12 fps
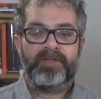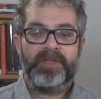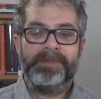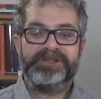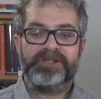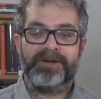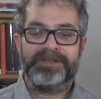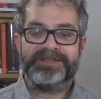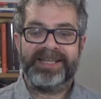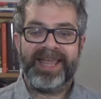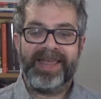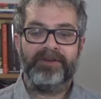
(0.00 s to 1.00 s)
The
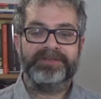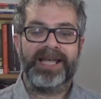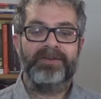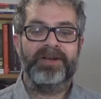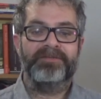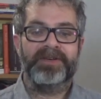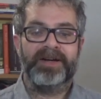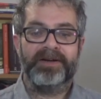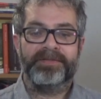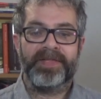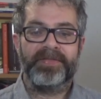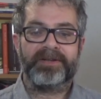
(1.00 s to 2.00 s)
majority held,
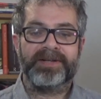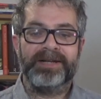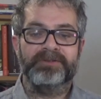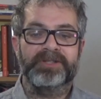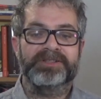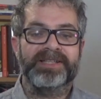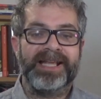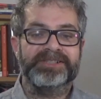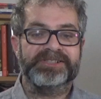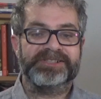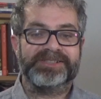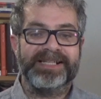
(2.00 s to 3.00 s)
however, that the Crown could
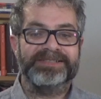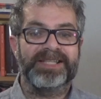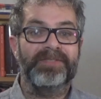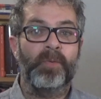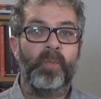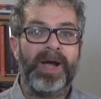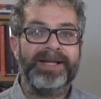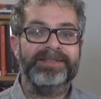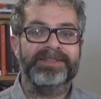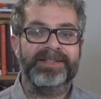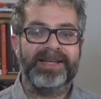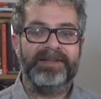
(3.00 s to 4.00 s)
legislate in the
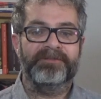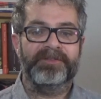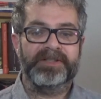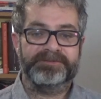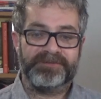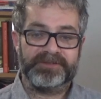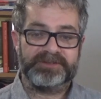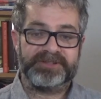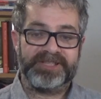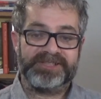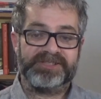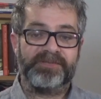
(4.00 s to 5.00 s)
wider
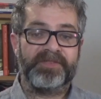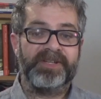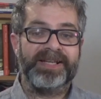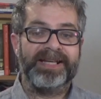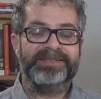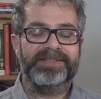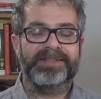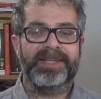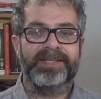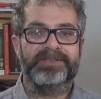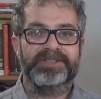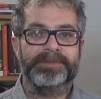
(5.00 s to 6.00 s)
interests of the United
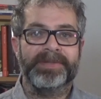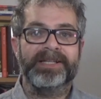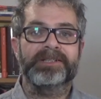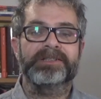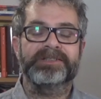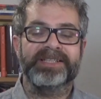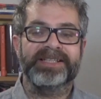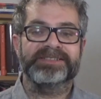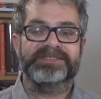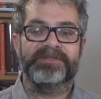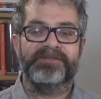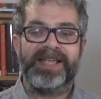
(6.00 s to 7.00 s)
Kingdom, including
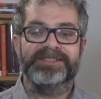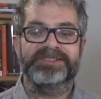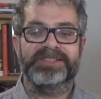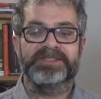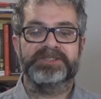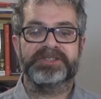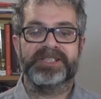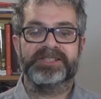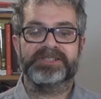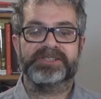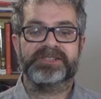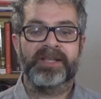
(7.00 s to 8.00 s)
its defence
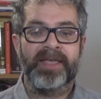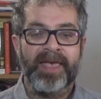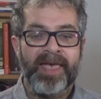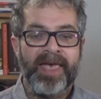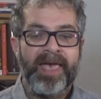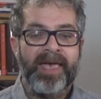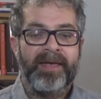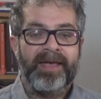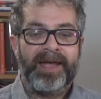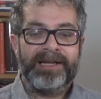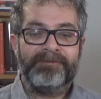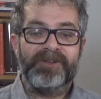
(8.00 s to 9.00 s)
interests.
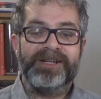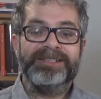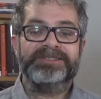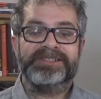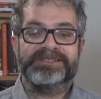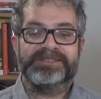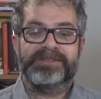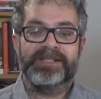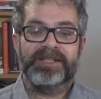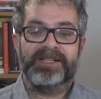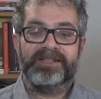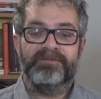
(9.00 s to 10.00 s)
And if you're
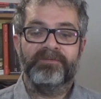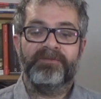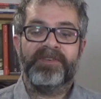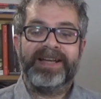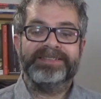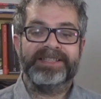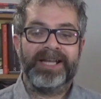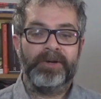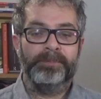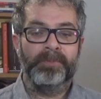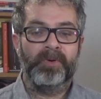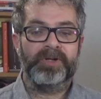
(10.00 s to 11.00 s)
interested in finding
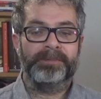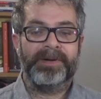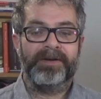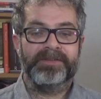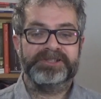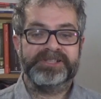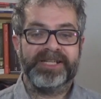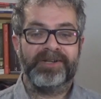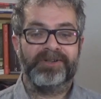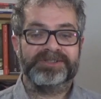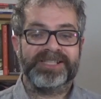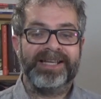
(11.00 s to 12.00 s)
out more about the
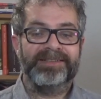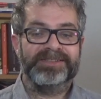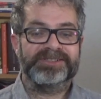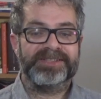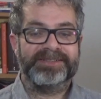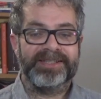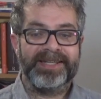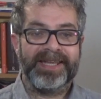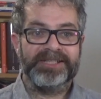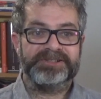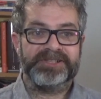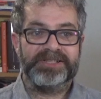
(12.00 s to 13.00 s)
Chagos Islands
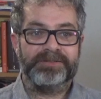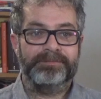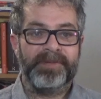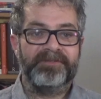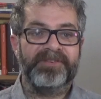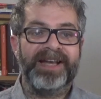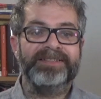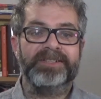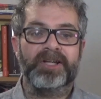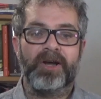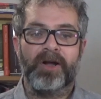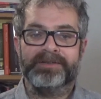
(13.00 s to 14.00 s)
litigation, my friend
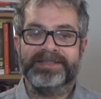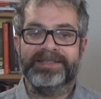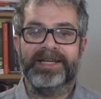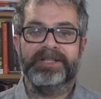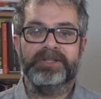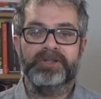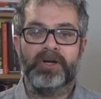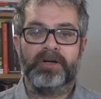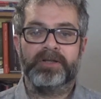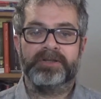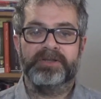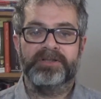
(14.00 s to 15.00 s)
and colleague at
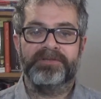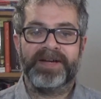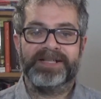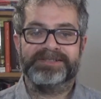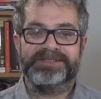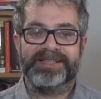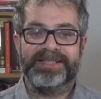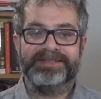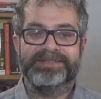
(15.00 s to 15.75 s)
York University,